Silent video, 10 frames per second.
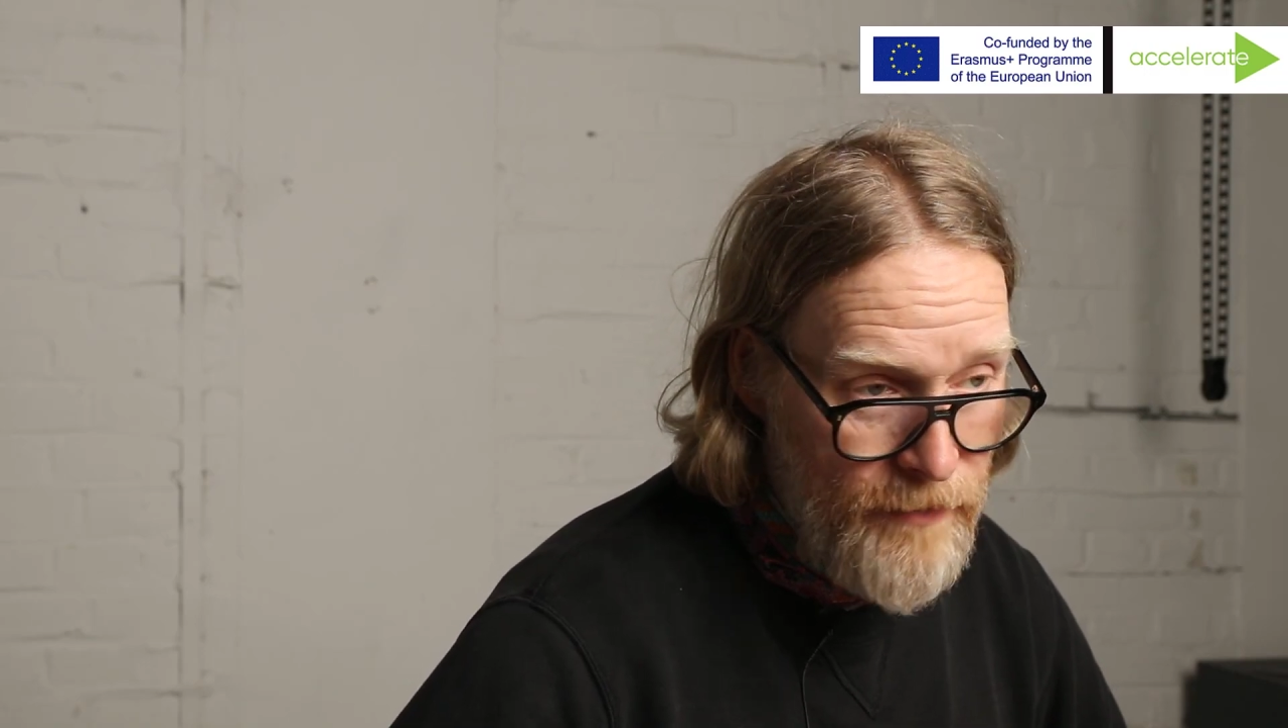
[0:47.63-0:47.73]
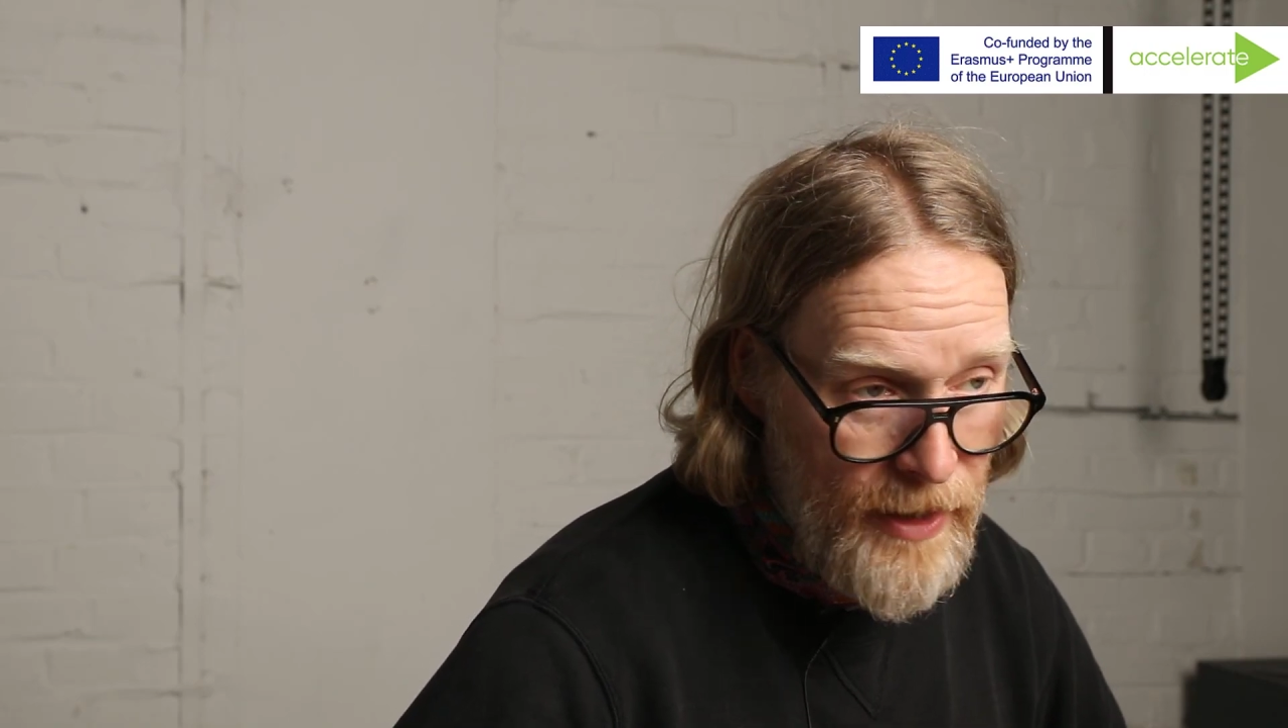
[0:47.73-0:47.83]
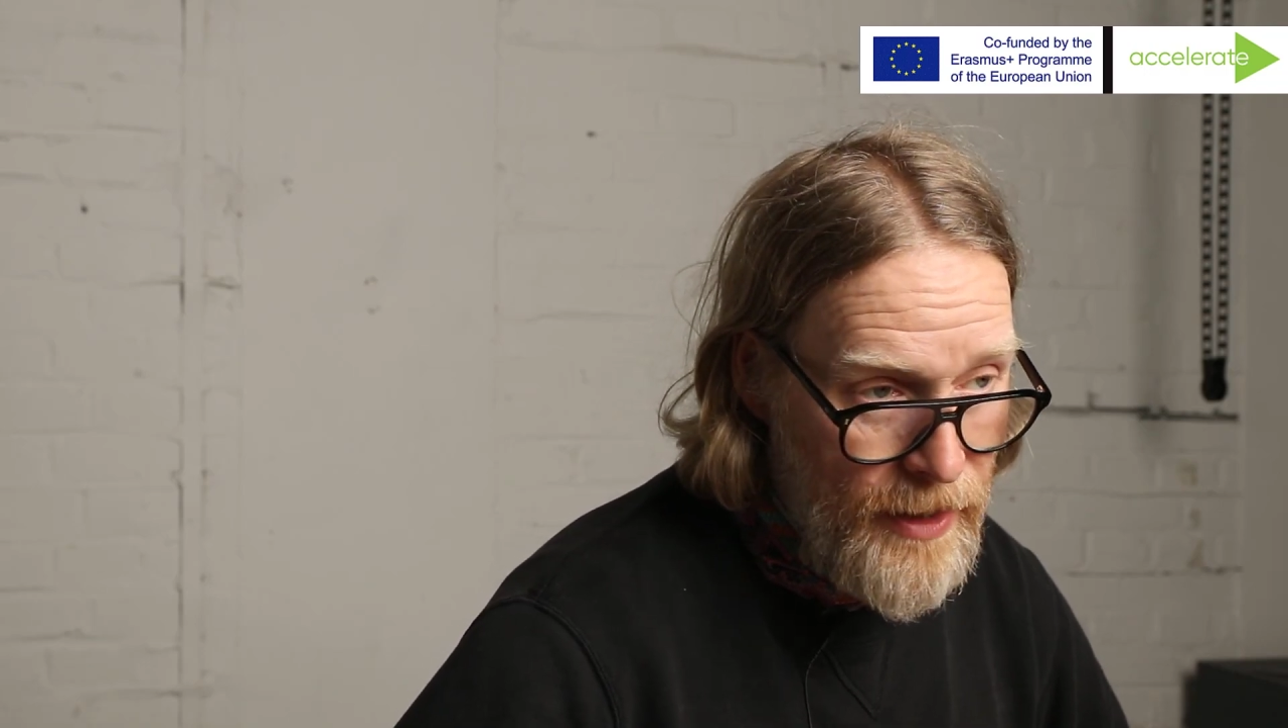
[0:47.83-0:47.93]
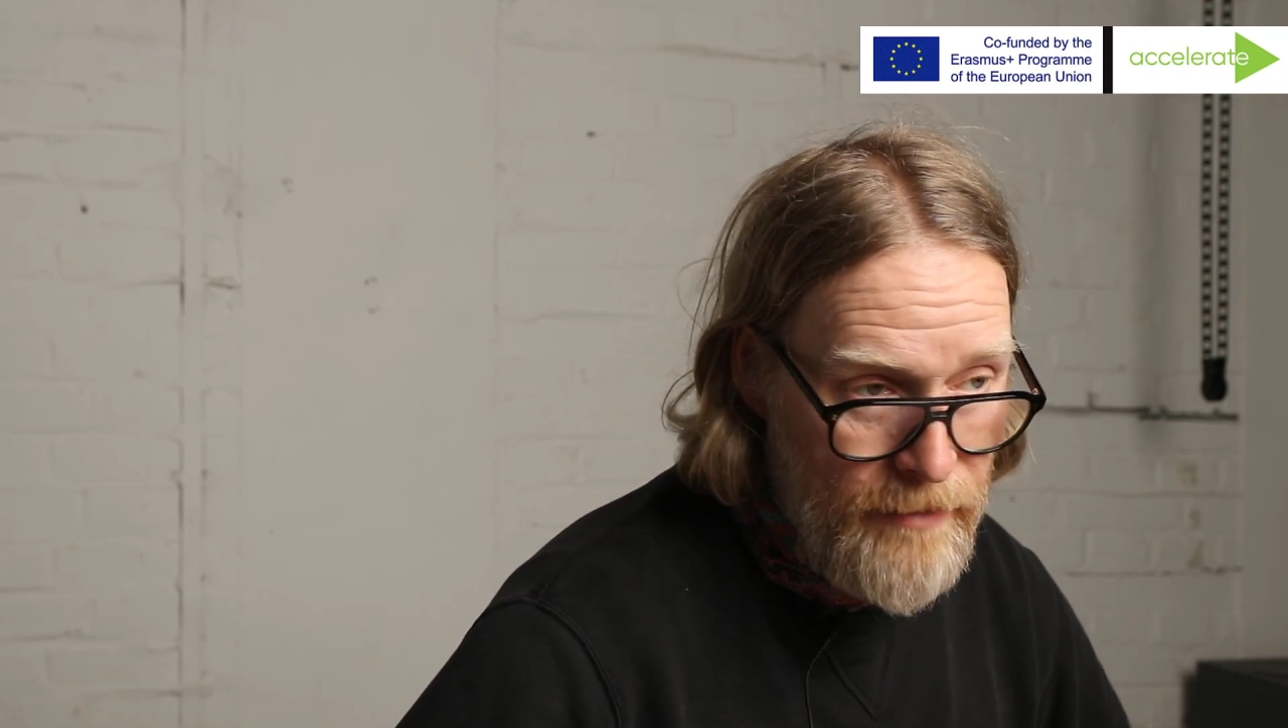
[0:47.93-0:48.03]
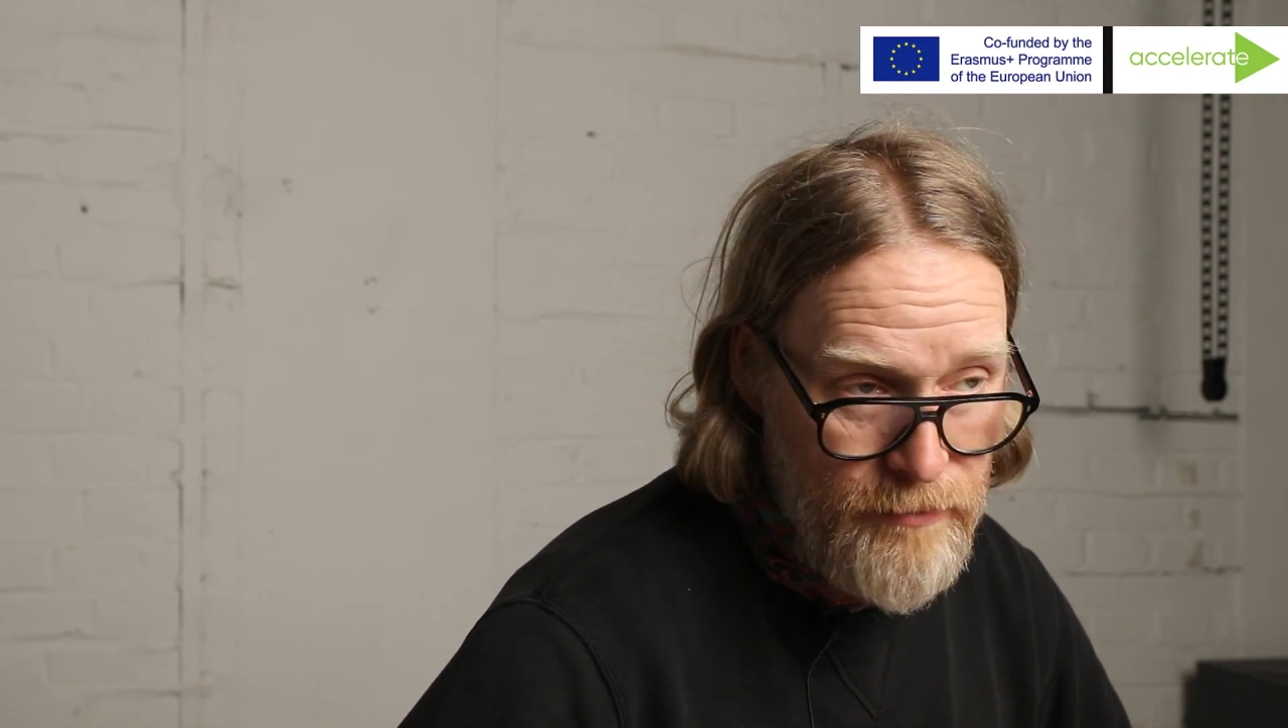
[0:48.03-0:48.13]

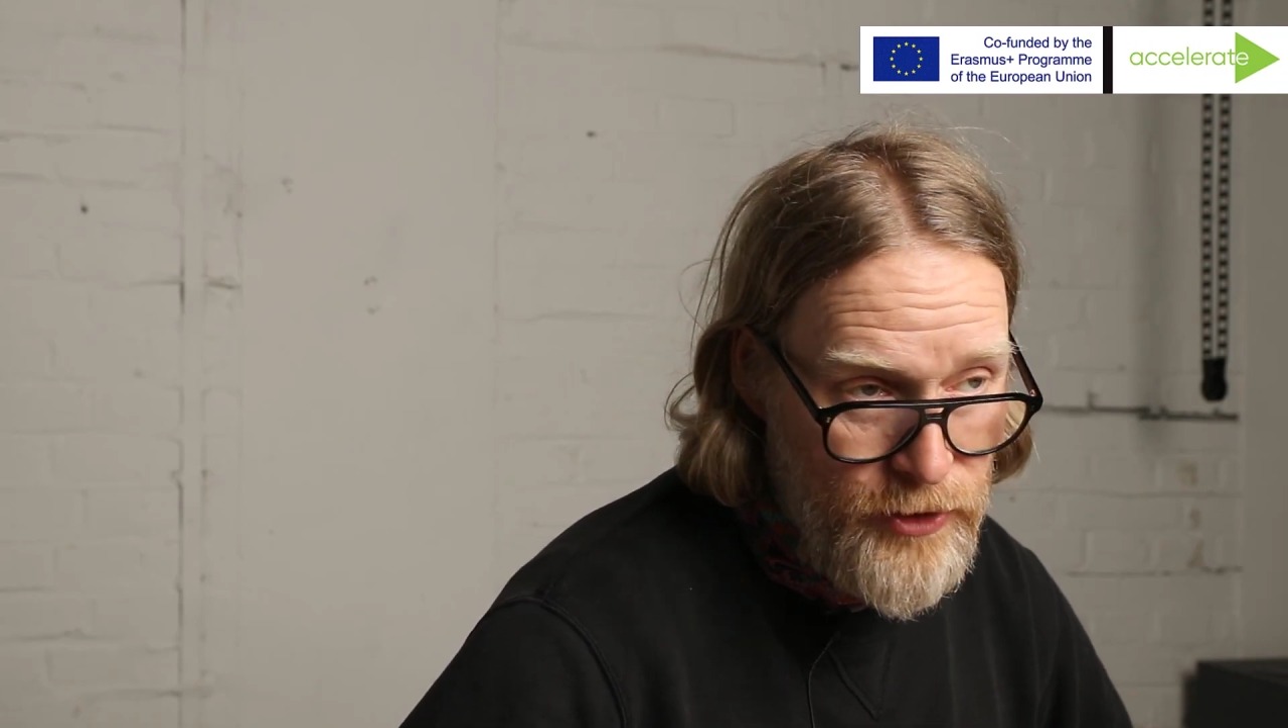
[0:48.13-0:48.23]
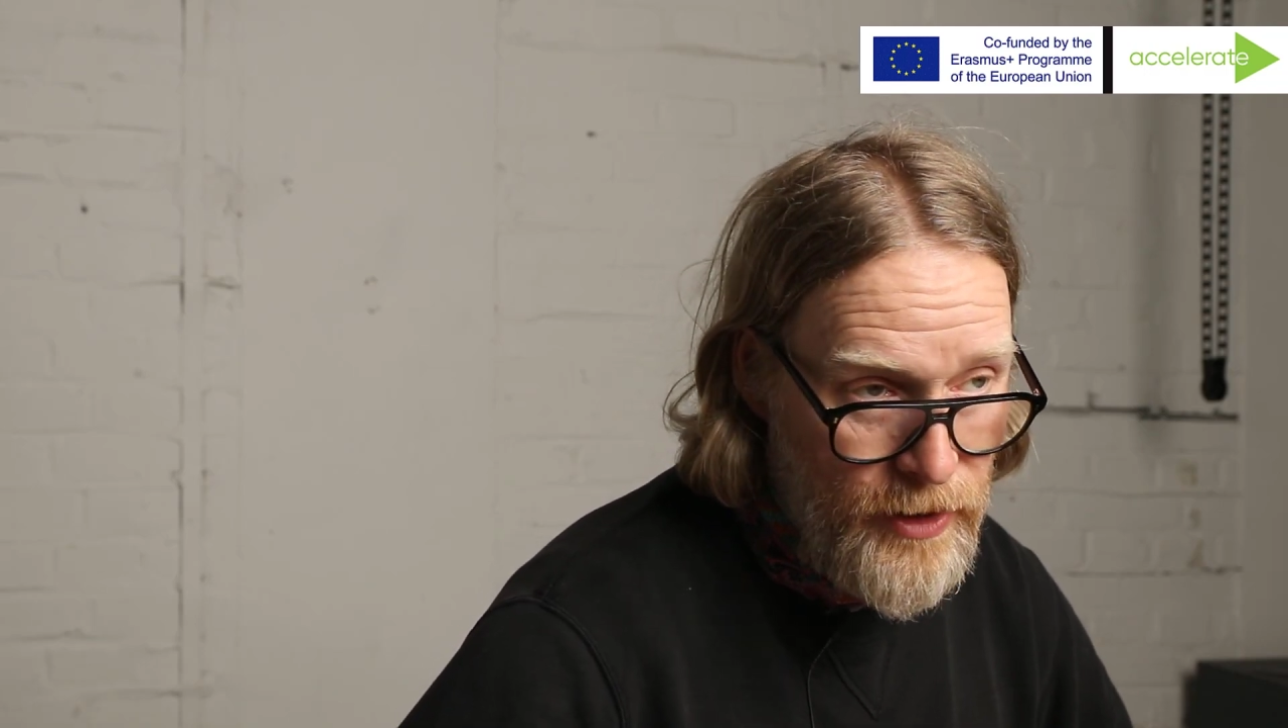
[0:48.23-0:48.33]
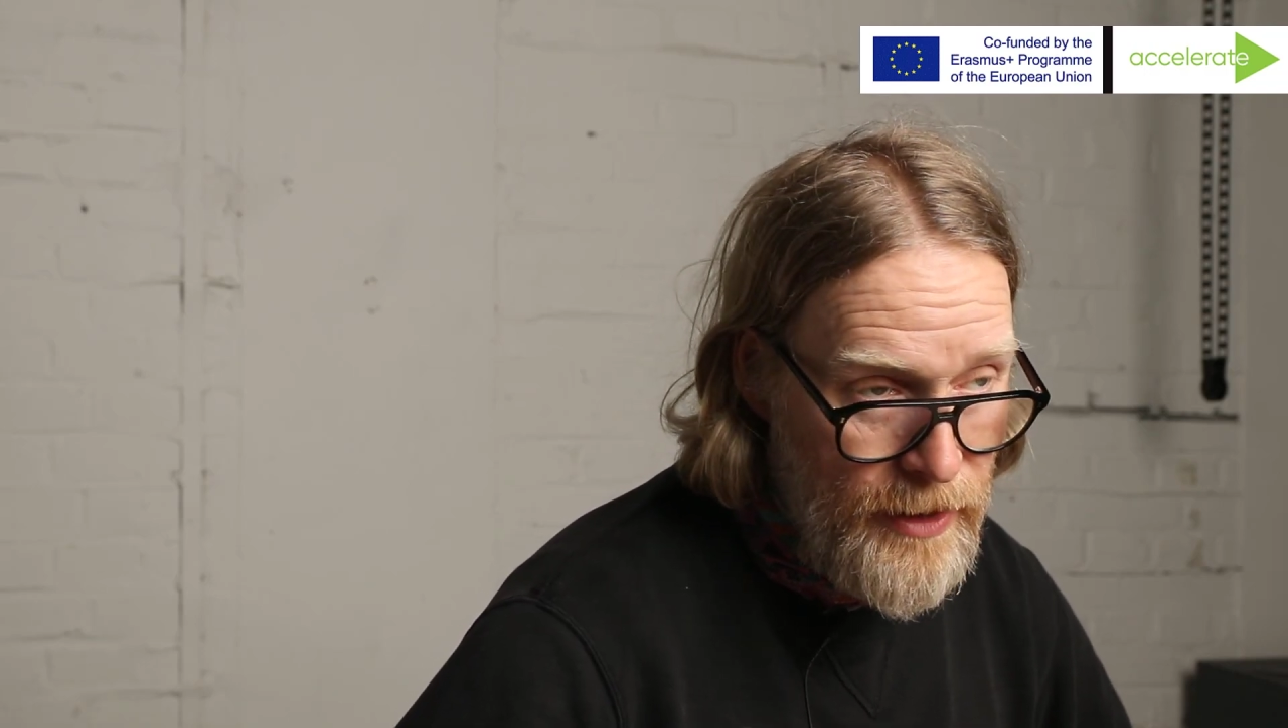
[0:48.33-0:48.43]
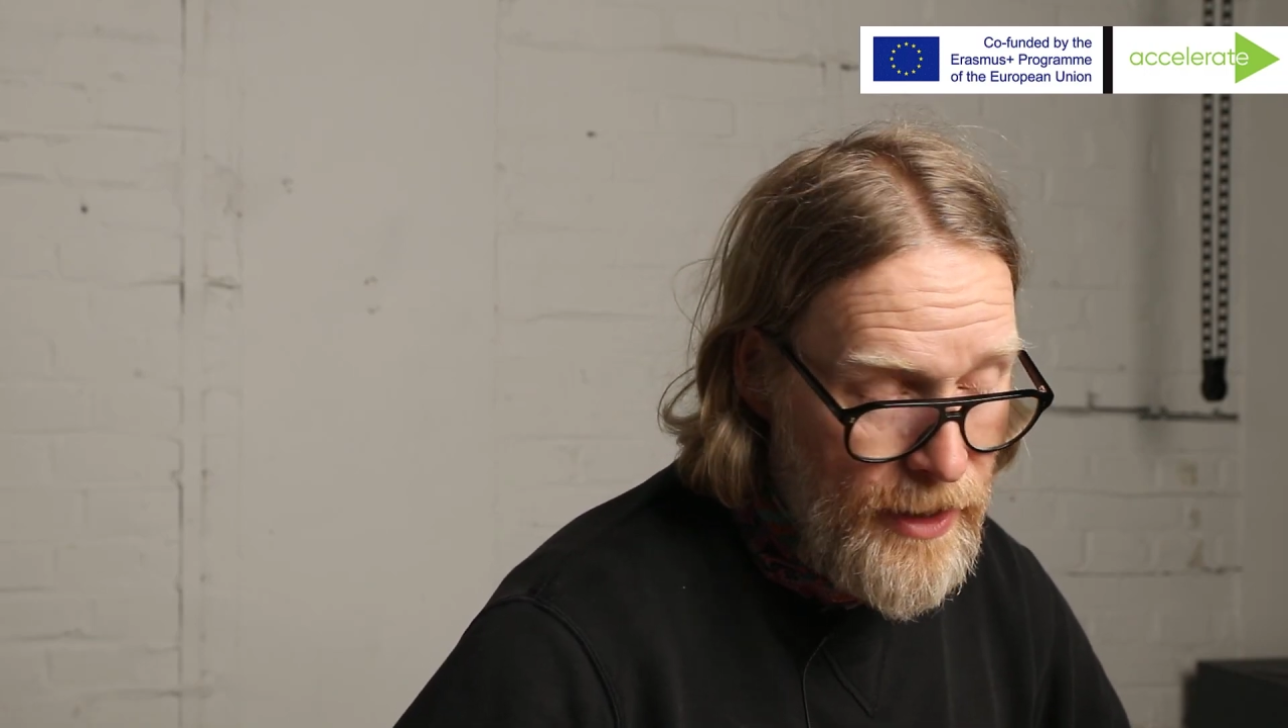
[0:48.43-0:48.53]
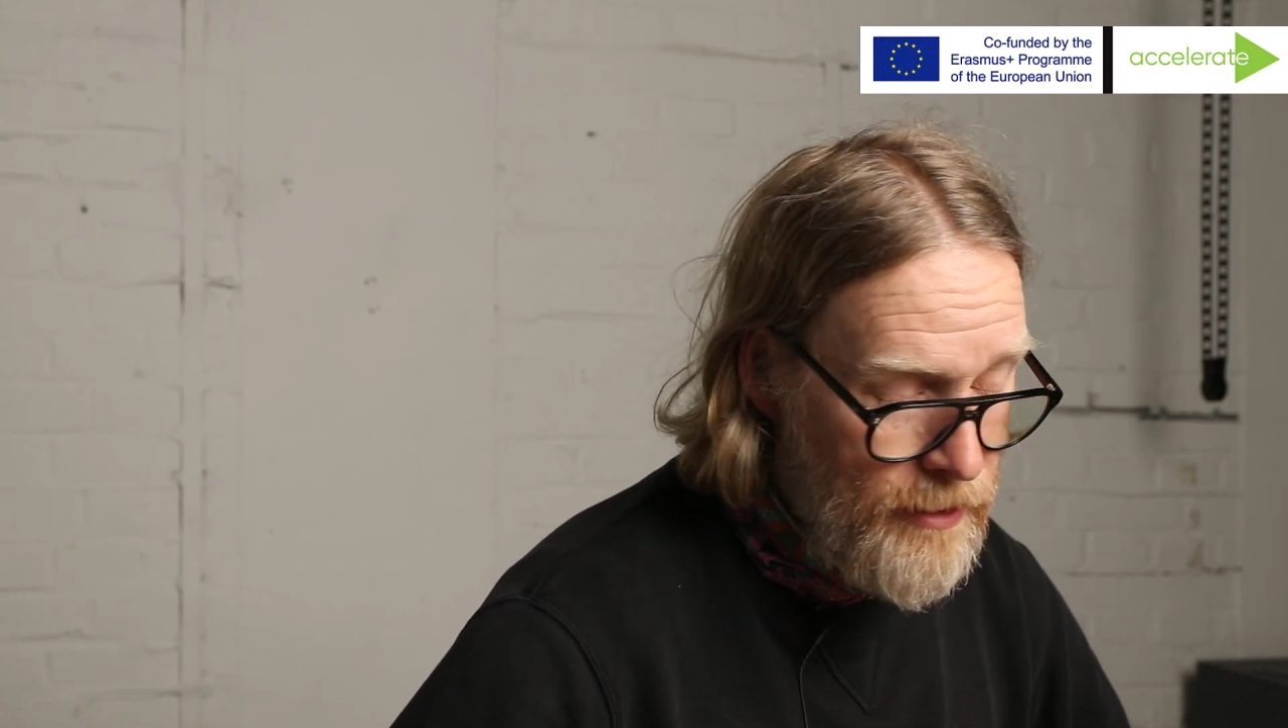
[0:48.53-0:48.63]
their journey,